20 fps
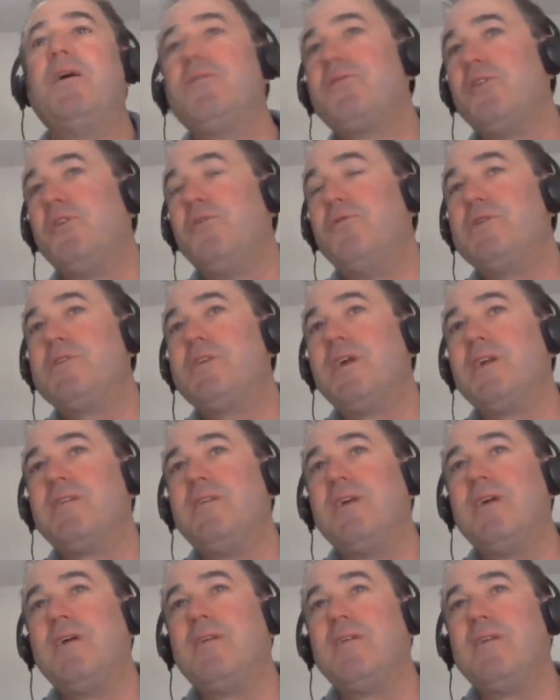Server Tech
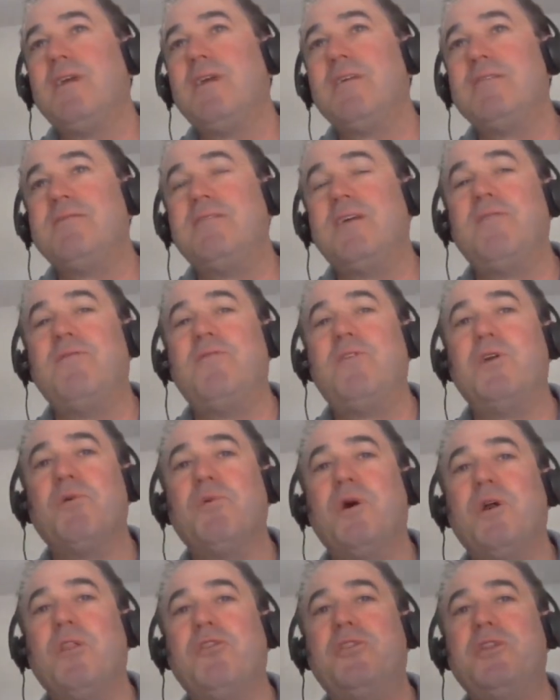has done very
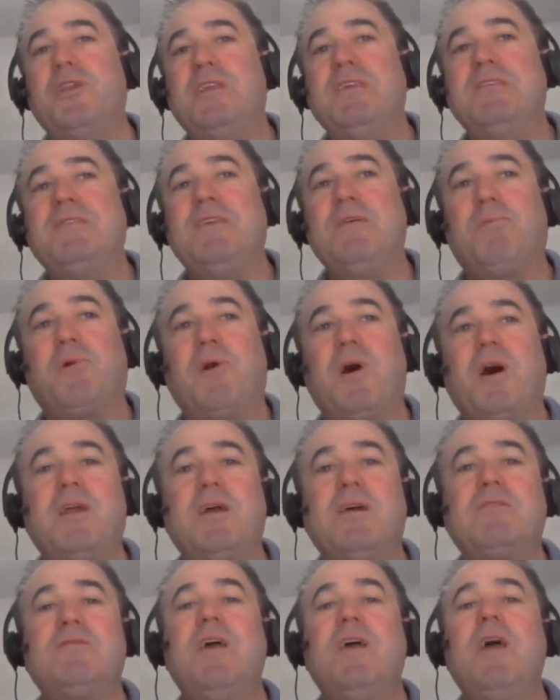well on the DC
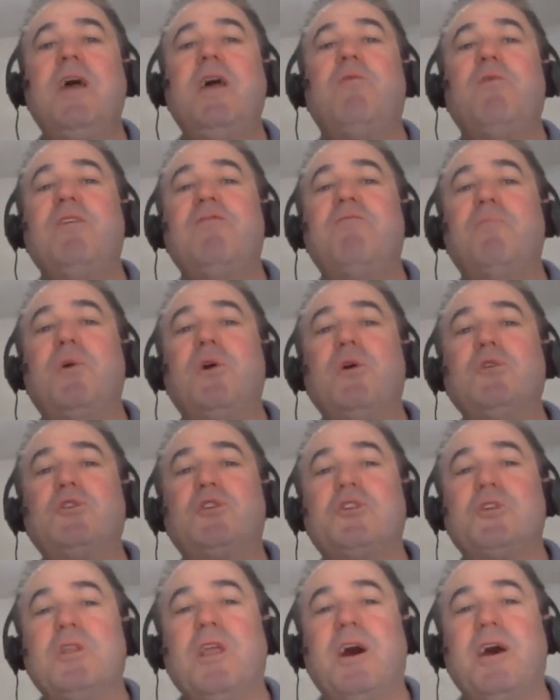products. We've
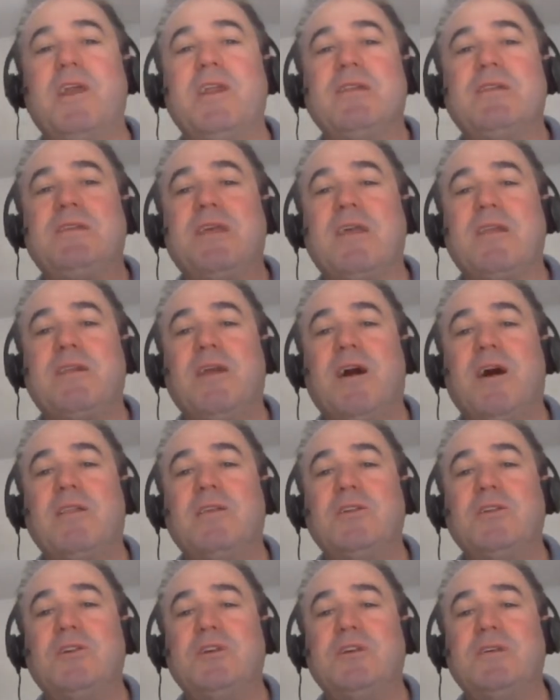merged a lot of
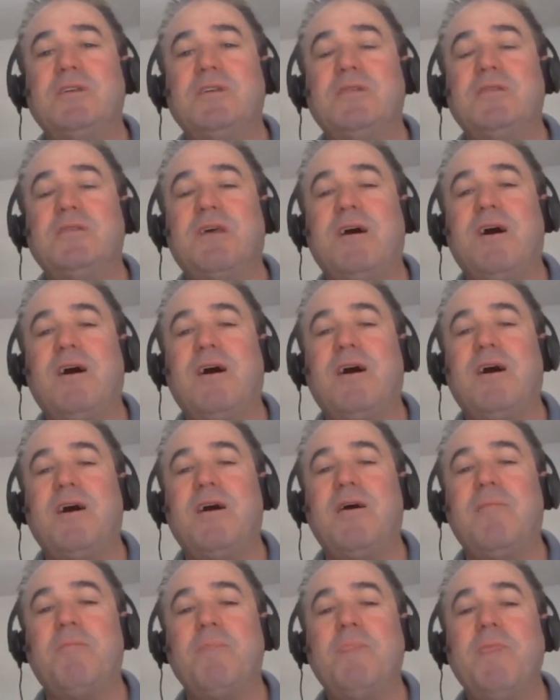technologies,
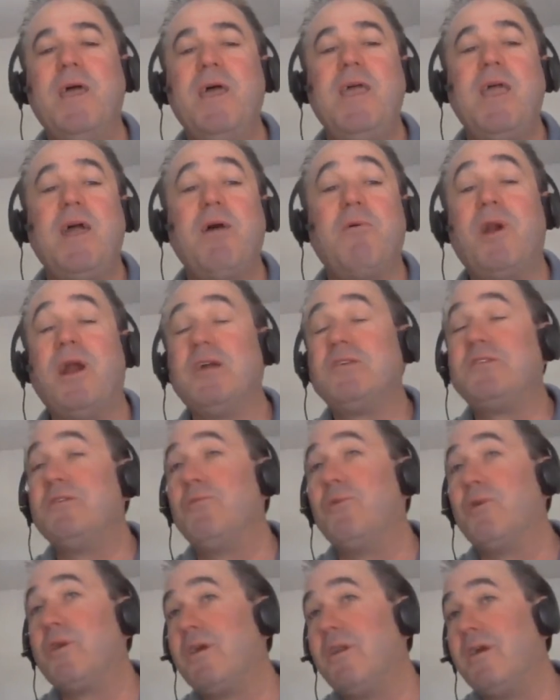and we're
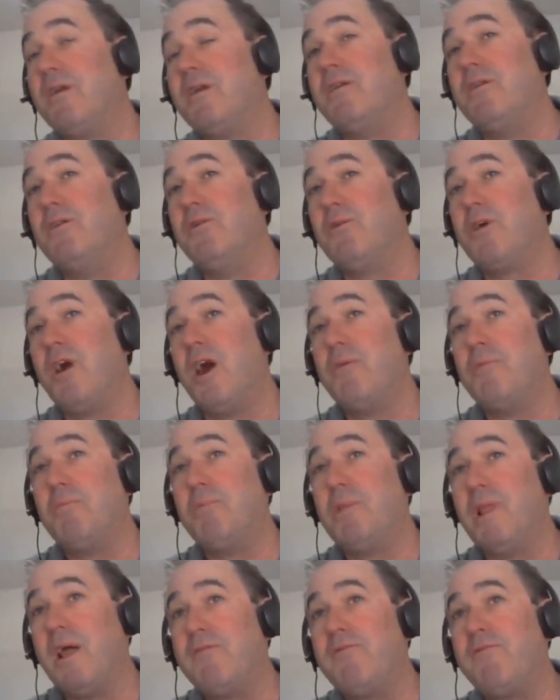actually working on a new common
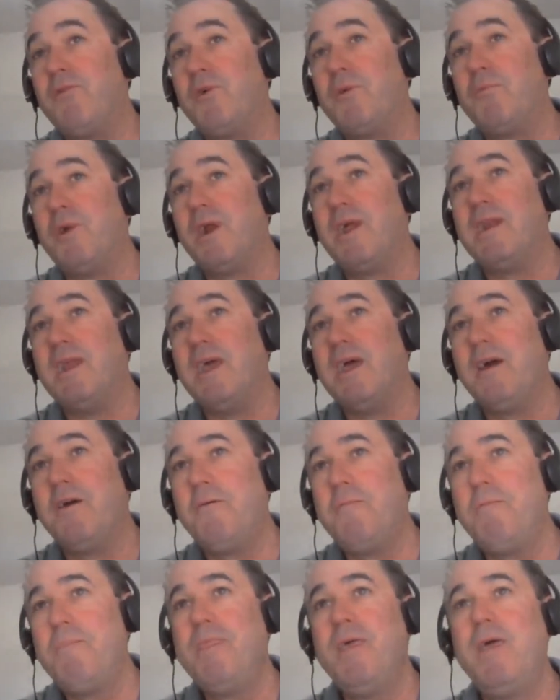platform right
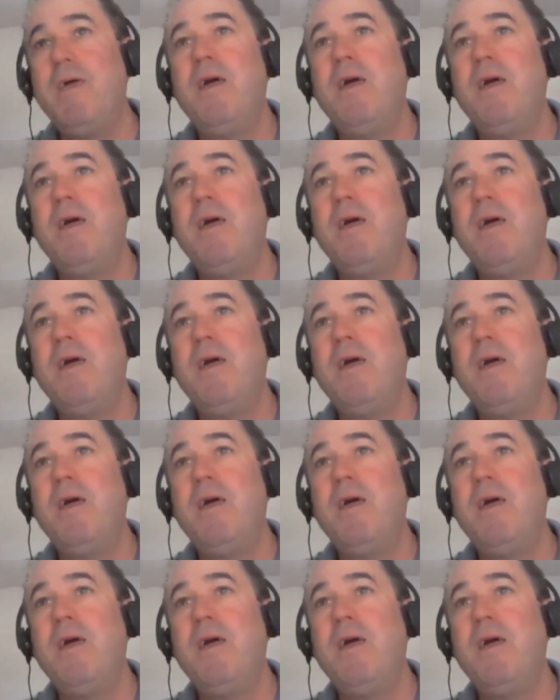now.